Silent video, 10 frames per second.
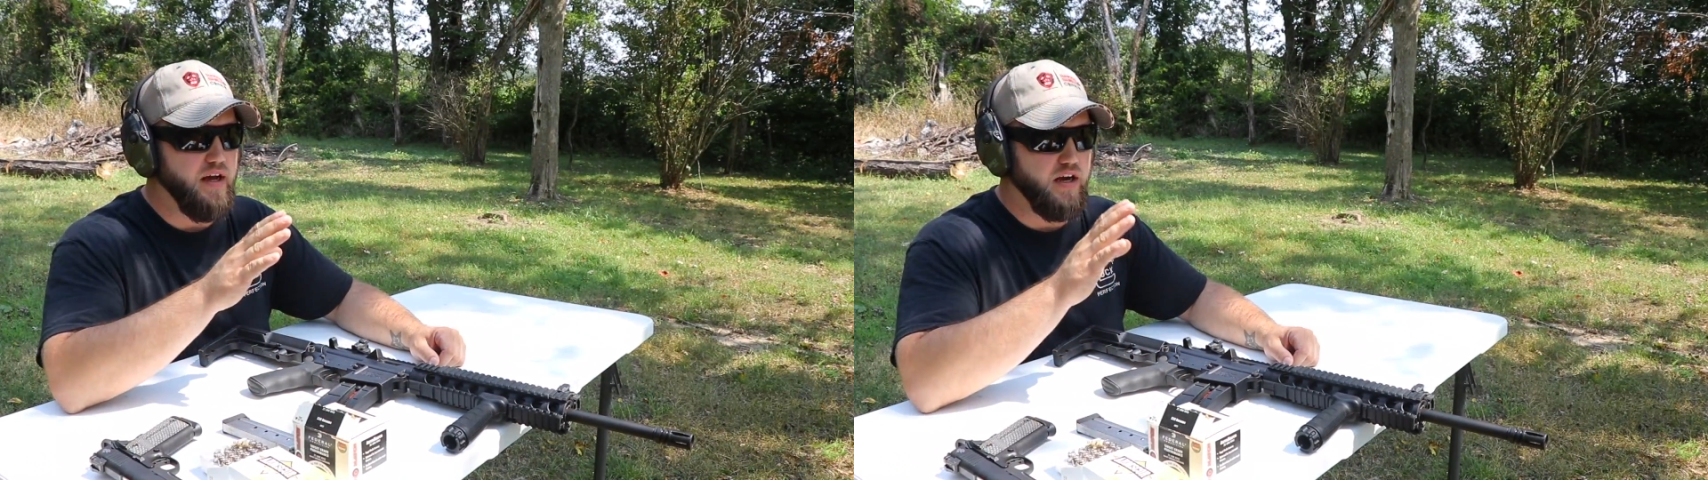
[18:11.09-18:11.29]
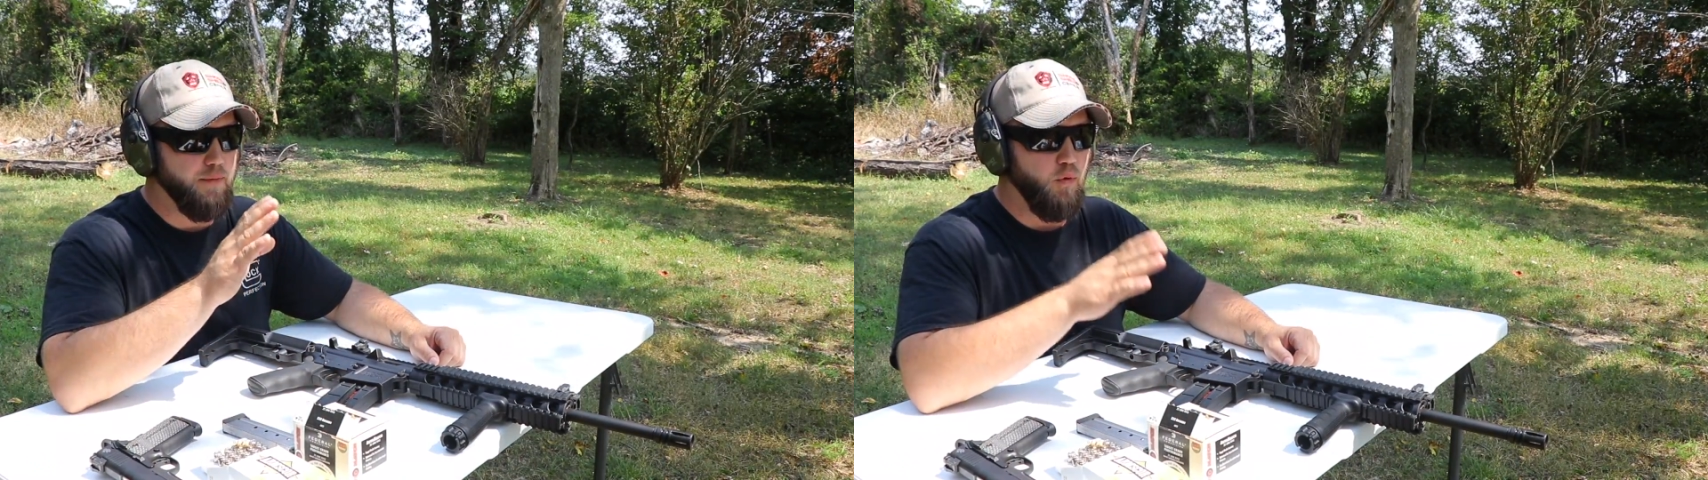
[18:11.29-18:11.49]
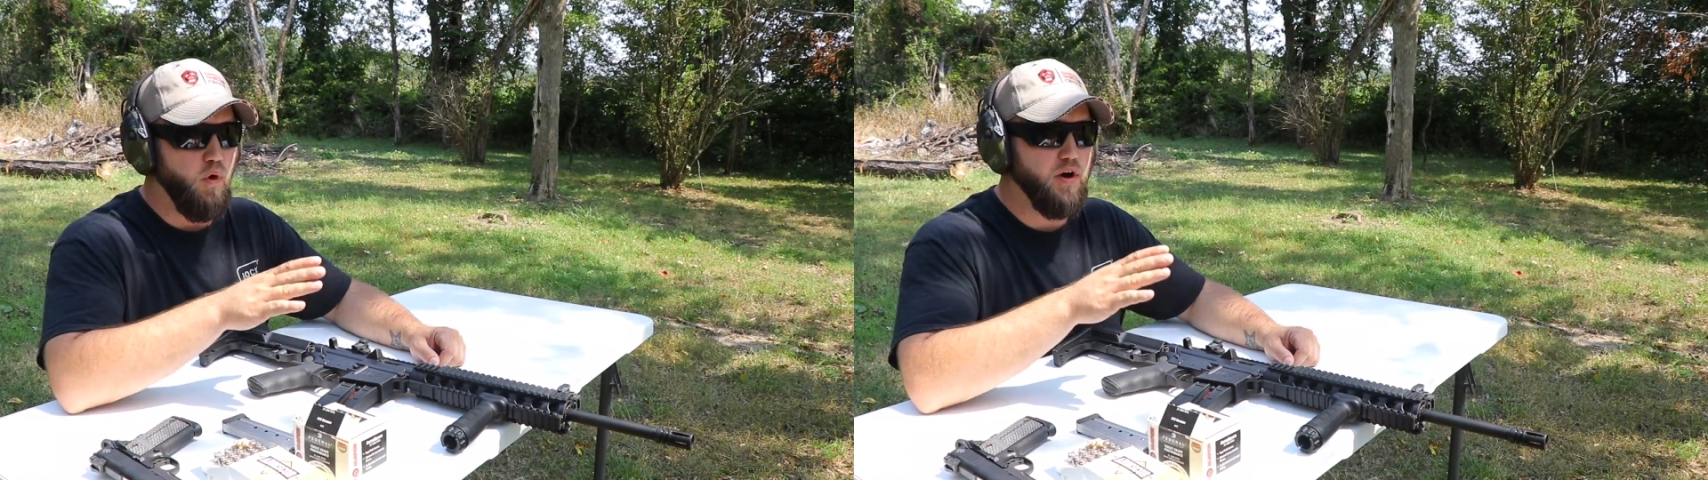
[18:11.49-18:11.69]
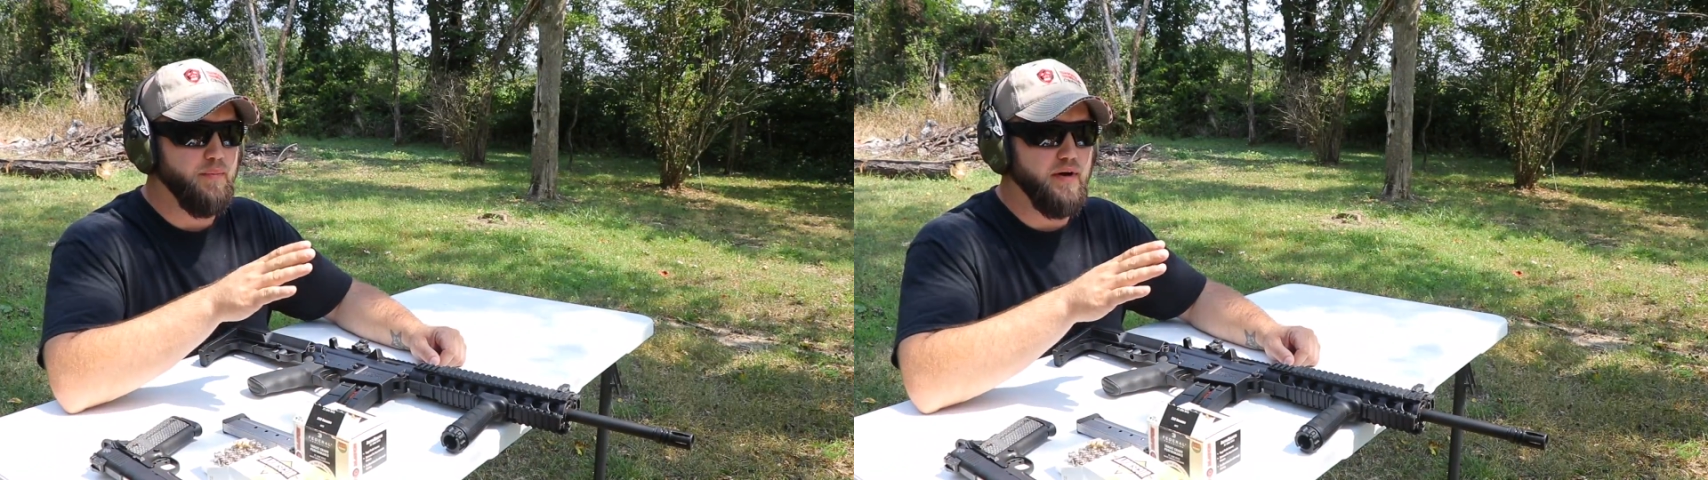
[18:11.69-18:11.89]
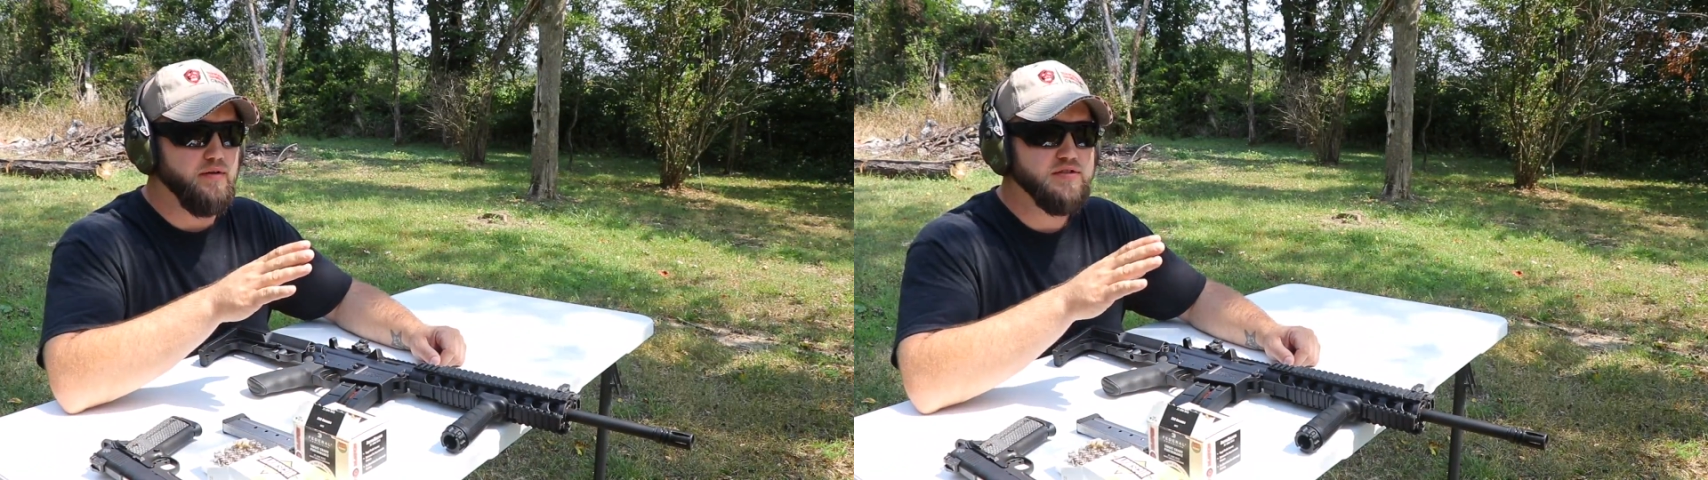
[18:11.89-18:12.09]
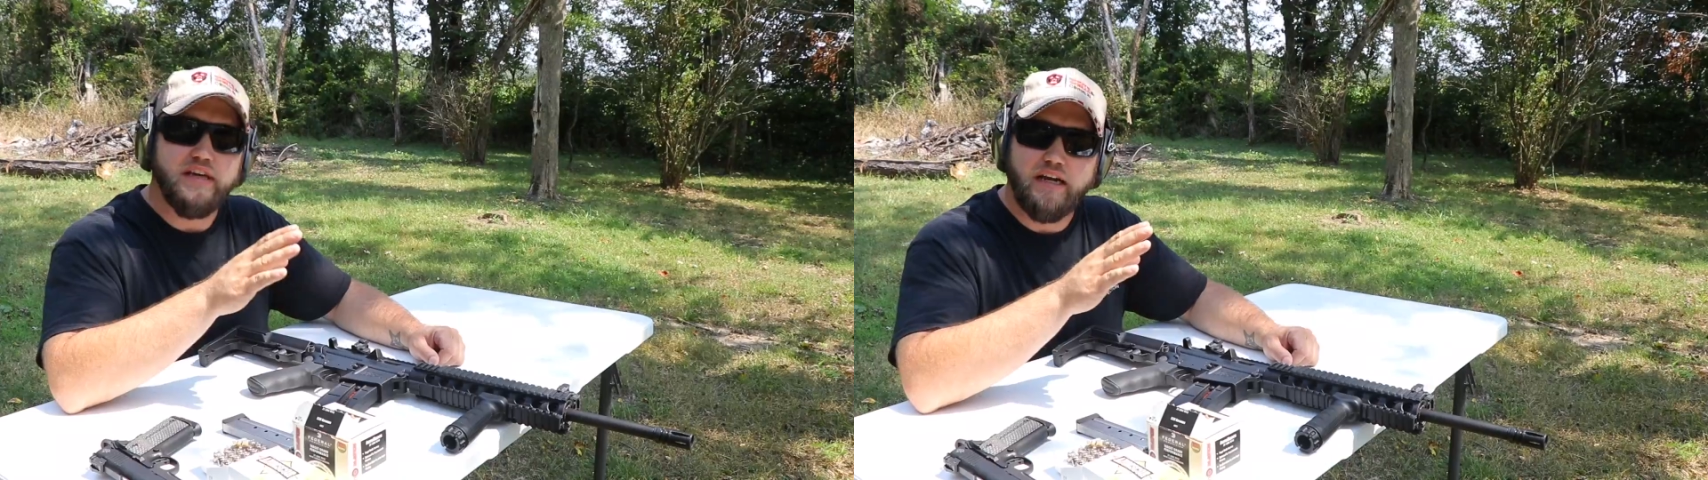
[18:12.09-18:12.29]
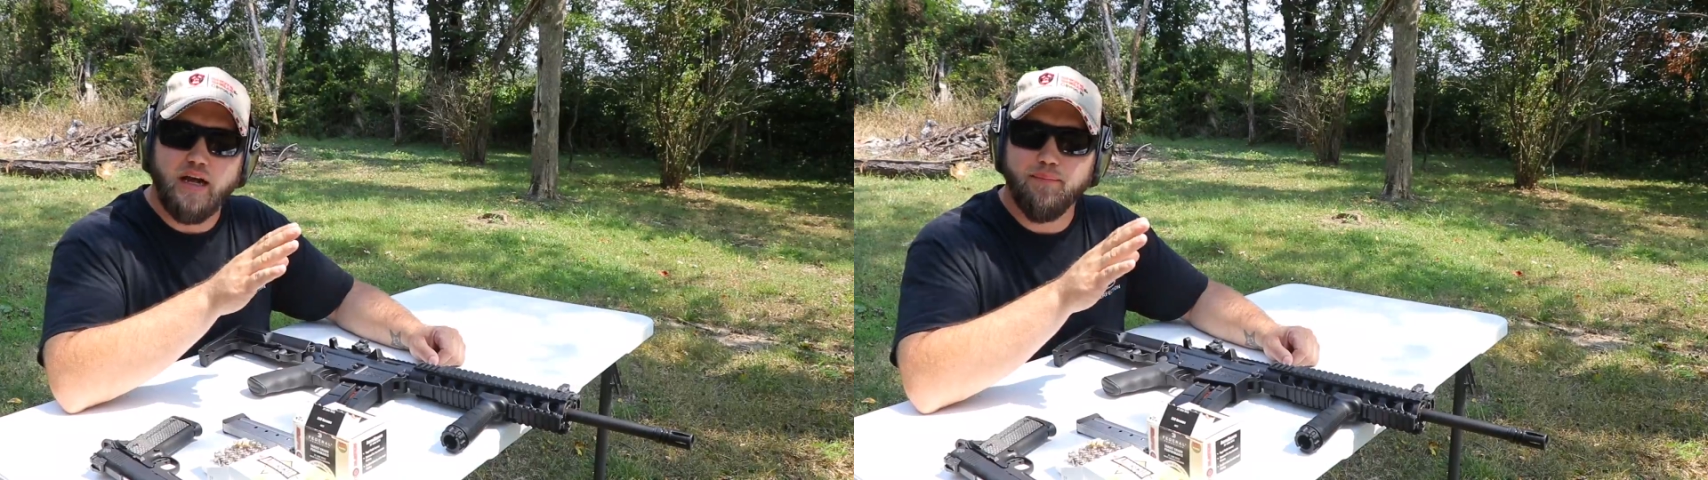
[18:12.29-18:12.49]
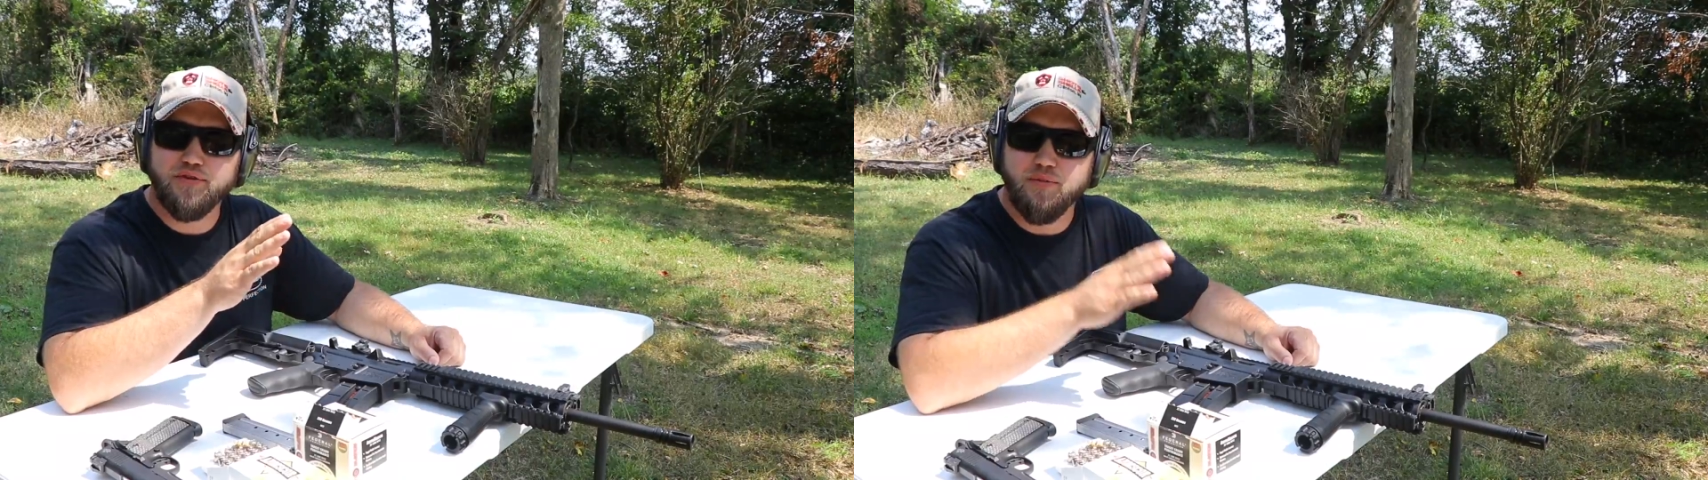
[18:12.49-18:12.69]
a couple water bottles and a
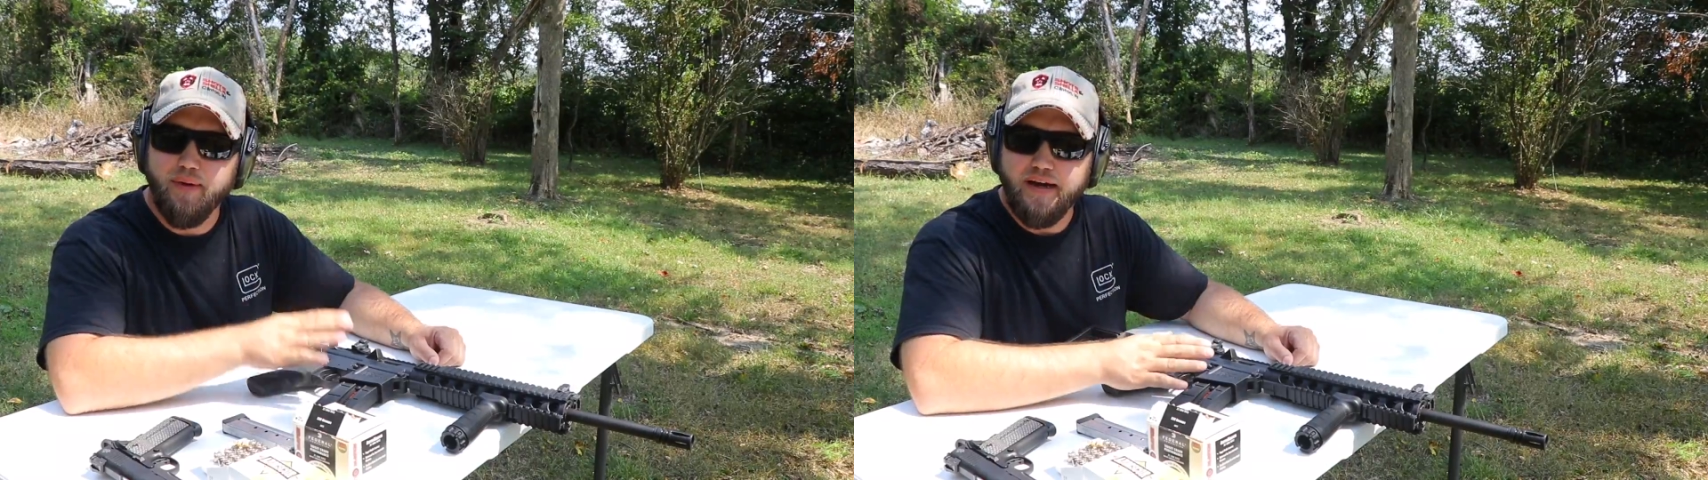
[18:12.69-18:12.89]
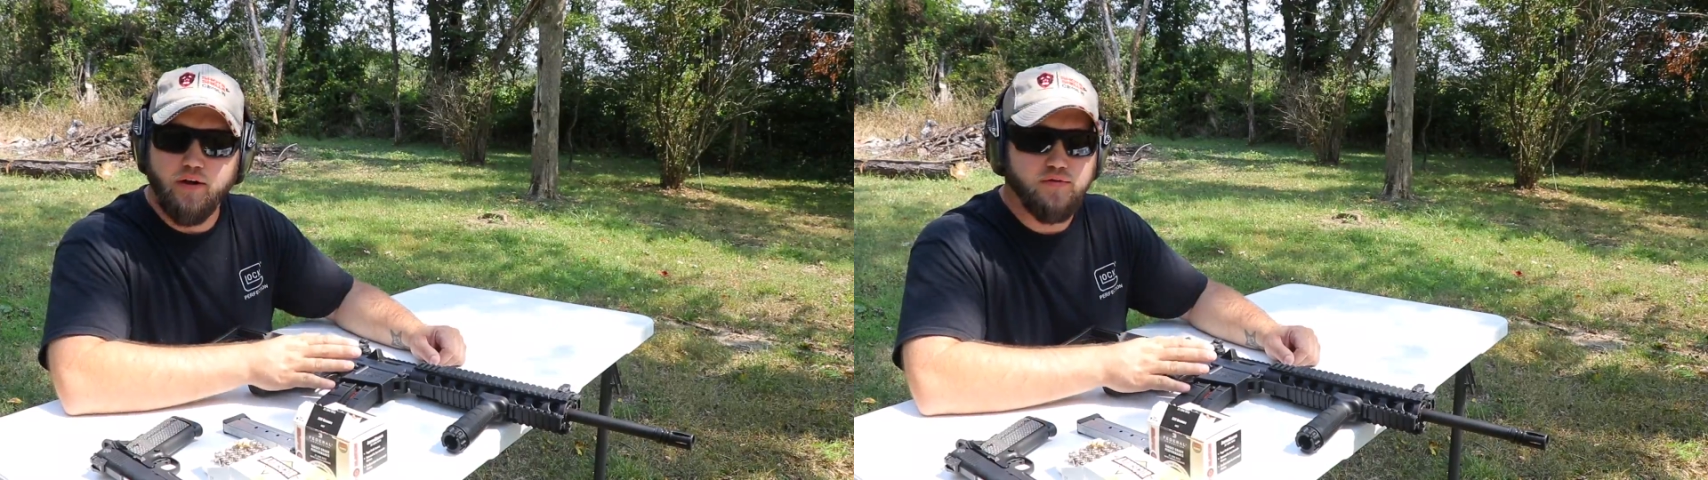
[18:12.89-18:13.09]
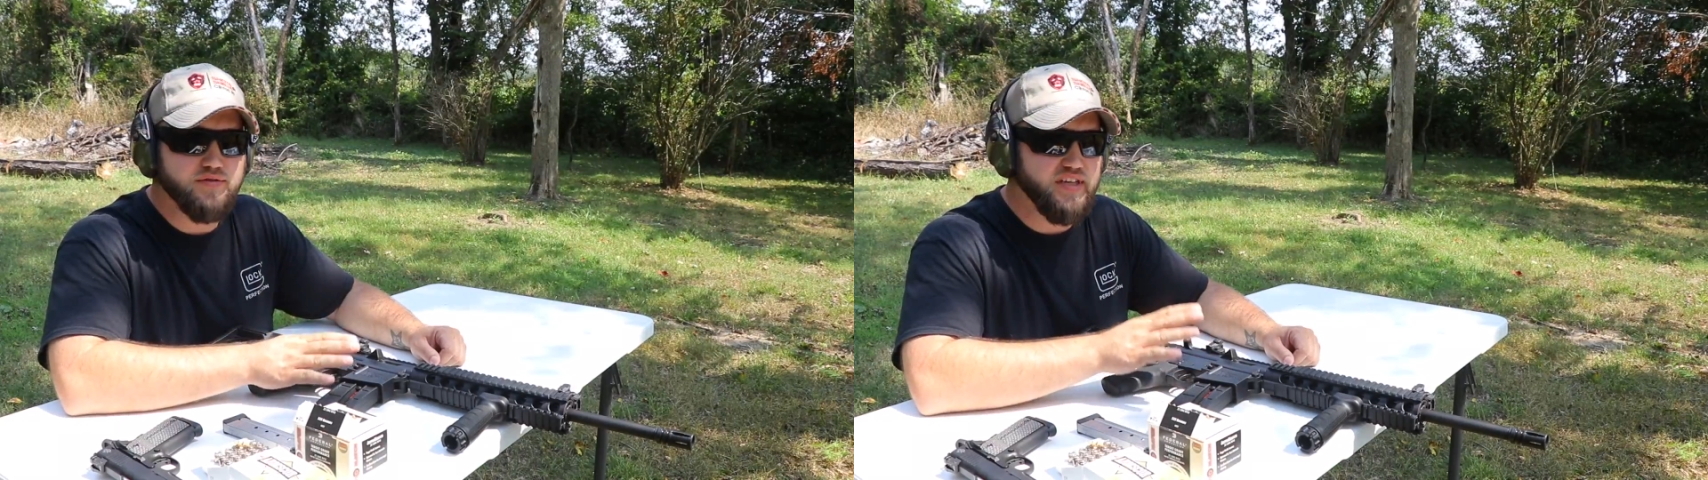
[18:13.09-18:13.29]
couple tomatoes